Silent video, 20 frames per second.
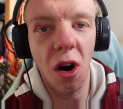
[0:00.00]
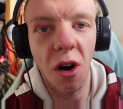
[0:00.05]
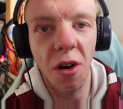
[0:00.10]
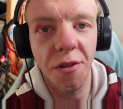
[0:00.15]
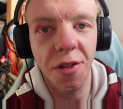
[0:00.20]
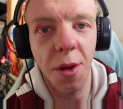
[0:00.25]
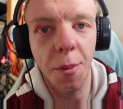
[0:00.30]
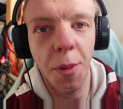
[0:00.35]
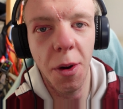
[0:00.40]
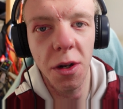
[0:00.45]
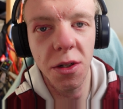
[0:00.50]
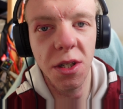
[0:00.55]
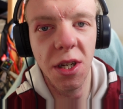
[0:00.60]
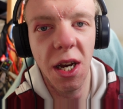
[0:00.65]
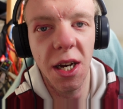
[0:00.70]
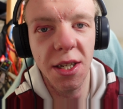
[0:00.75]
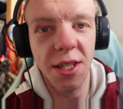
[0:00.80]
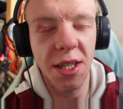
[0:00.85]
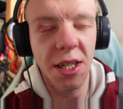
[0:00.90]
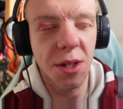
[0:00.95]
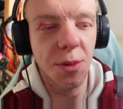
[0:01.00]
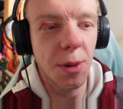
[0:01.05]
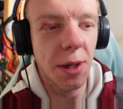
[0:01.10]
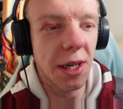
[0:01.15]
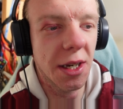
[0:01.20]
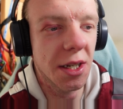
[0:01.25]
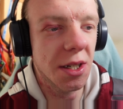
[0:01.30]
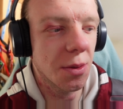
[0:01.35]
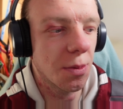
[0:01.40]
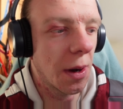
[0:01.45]
of the podcast this
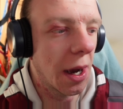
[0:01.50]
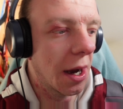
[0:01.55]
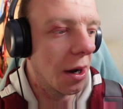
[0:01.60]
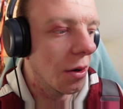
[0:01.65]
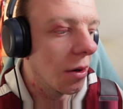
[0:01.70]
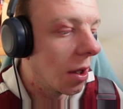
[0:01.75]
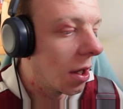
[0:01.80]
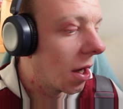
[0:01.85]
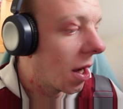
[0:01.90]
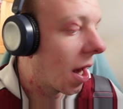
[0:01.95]
week as well,